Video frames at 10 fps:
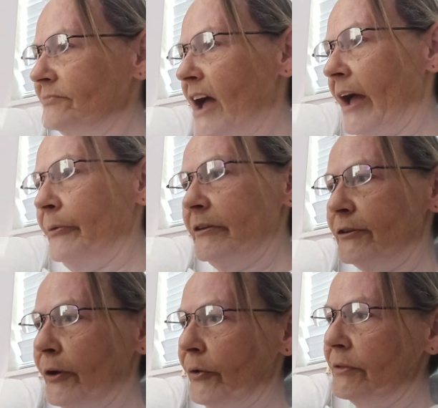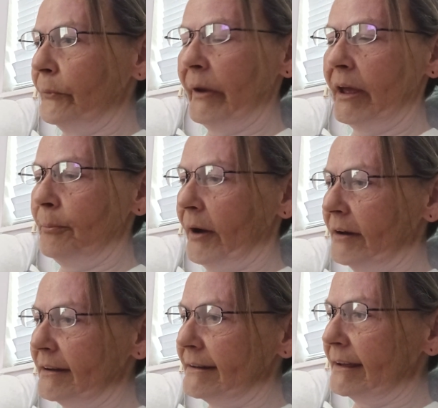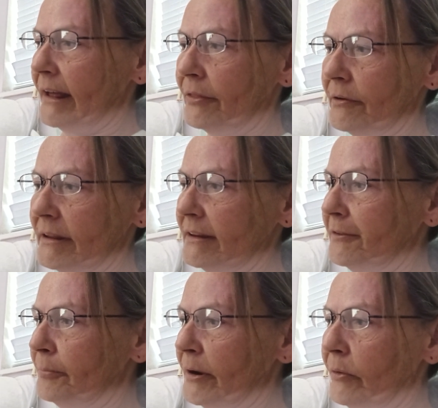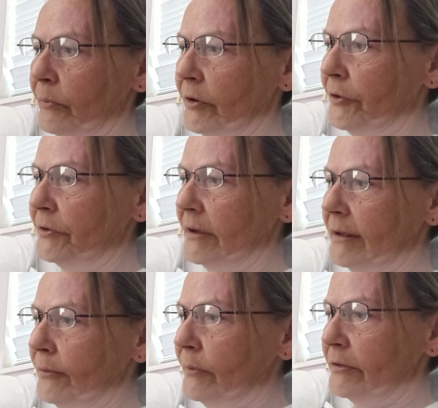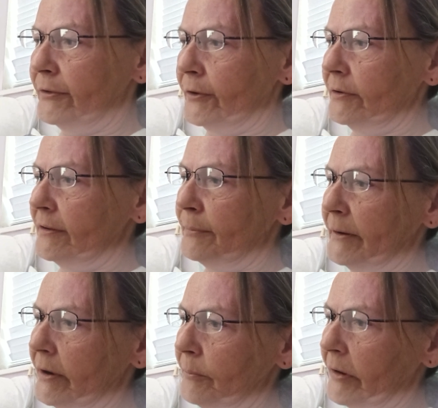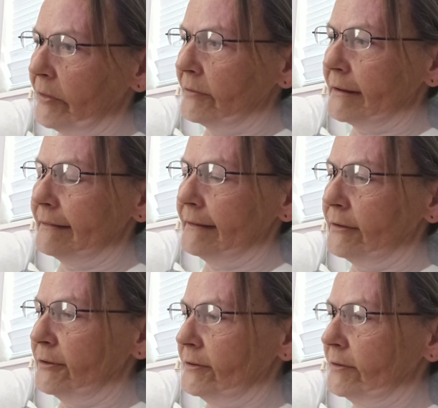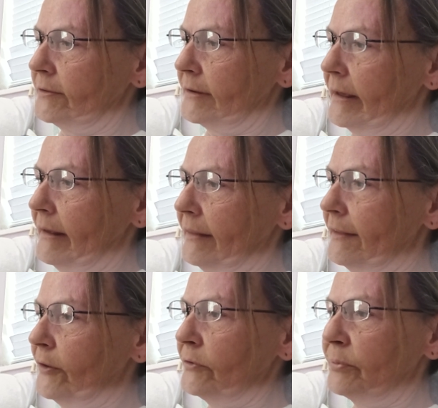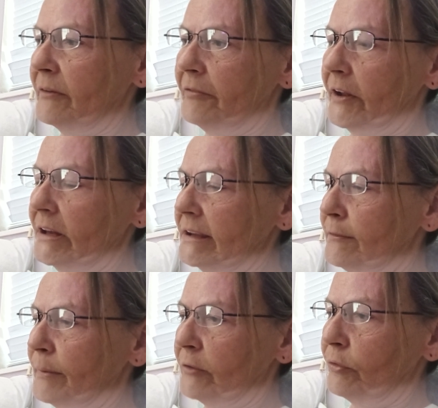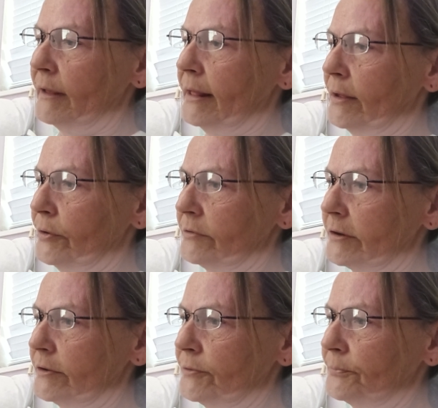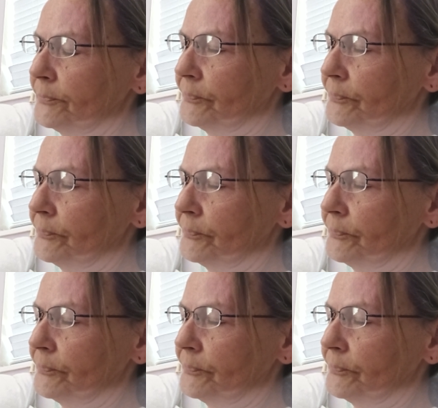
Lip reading: I was told that we had bonded together in the spirit world with certain spirit brothers and sisters, those we felt especially close to.